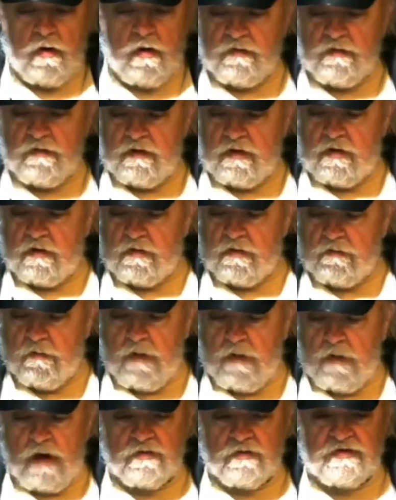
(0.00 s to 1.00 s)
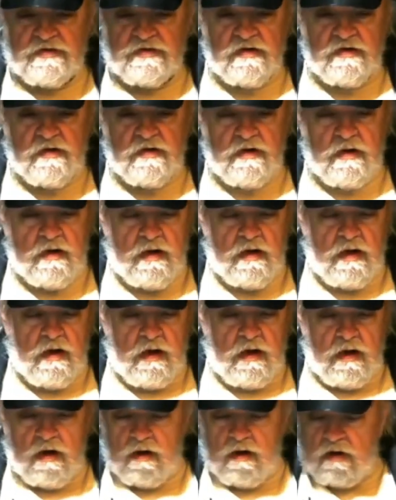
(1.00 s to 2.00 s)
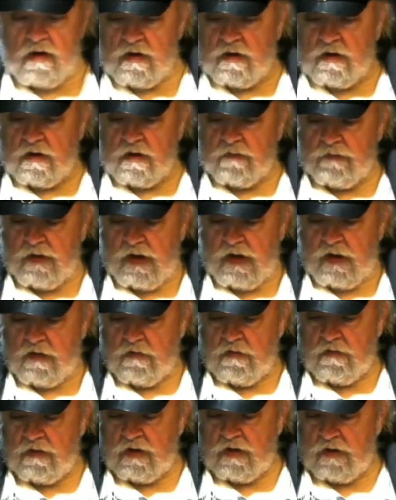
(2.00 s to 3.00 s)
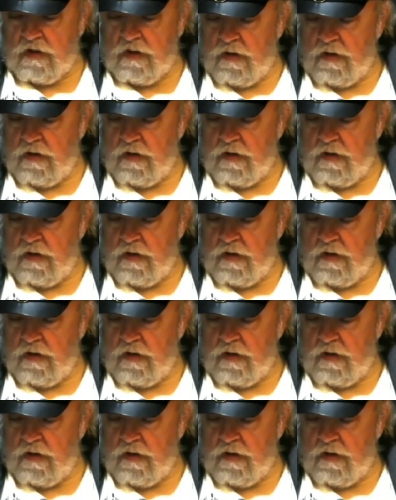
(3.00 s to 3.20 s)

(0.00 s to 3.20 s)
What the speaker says: on the mouse panel here.